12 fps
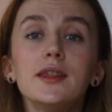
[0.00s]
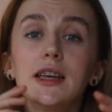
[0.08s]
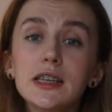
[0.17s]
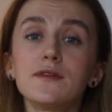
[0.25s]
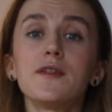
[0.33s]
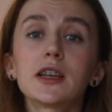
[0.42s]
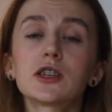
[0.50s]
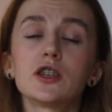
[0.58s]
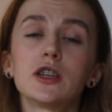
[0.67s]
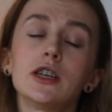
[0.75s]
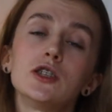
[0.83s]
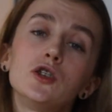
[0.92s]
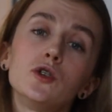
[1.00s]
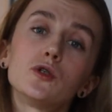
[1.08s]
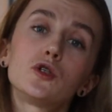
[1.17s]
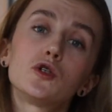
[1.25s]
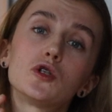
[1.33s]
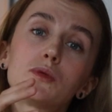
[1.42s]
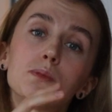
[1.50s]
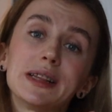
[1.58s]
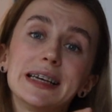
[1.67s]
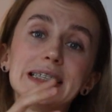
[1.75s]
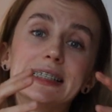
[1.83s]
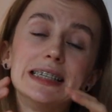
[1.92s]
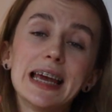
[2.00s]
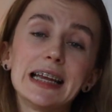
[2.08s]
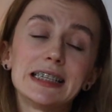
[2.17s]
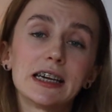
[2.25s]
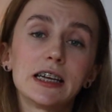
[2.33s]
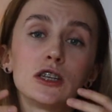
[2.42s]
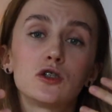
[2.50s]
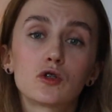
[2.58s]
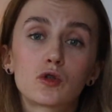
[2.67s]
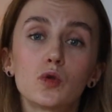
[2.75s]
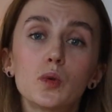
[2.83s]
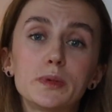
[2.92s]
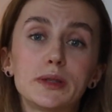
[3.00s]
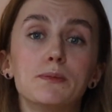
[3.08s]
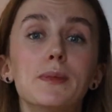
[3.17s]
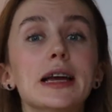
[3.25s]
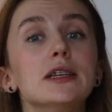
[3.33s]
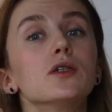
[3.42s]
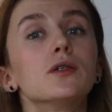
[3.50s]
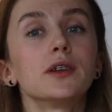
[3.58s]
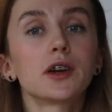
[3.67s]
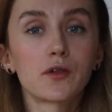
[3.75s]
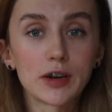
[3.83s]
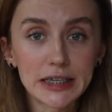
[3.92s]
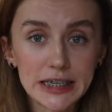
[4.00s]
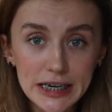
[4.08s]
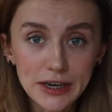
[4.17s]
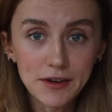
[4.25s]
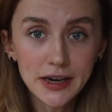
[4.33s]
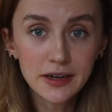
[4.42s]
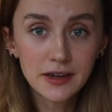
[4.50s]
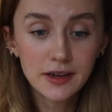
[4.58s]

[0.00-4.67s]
This function is used to split data into groups based on criteria,